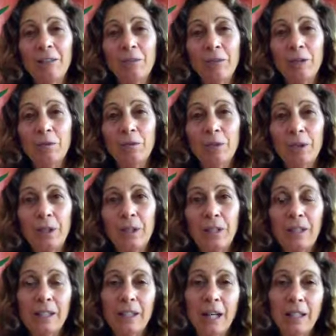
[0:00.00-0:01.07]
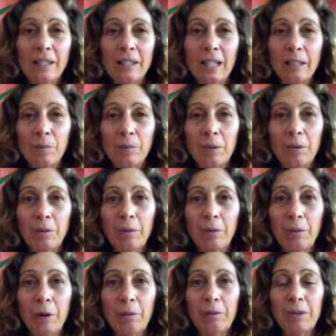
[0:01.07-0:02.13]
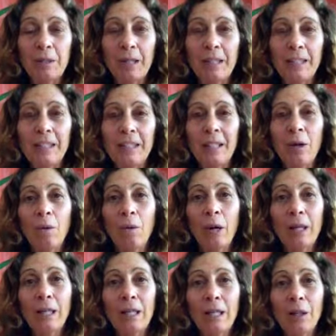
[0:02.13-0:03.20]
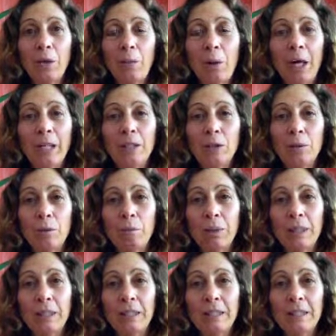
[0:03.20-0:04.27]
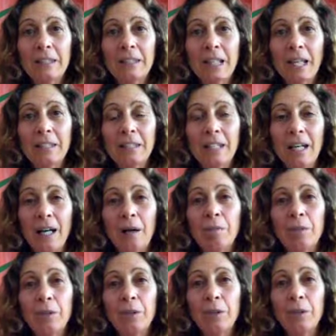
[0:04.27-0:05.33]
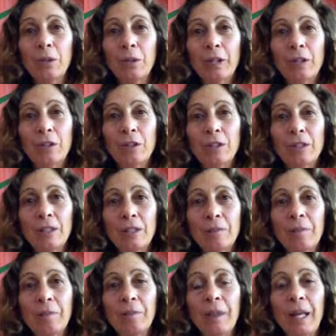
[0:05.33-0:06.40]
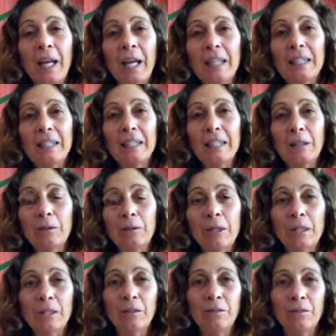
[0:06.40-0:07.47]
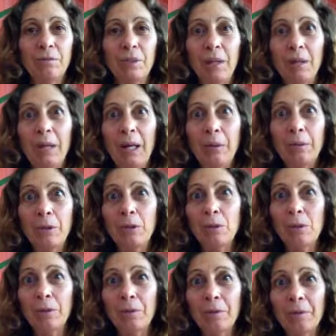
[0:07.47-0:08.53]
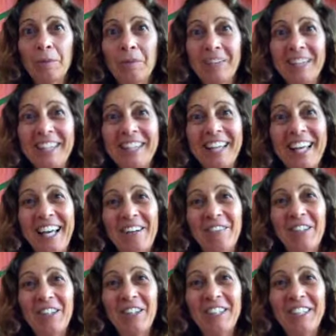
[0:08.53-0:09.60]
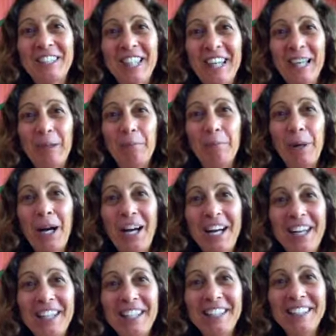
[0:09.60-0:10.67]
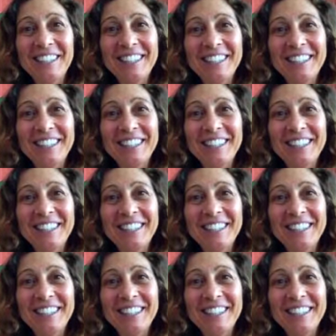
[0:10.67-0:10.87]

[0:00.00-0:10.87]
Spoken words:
Feel free to contact me through the website, well on the way to abundance.com, with your questions, and we can ferret out the truth. Have a great day. Bye.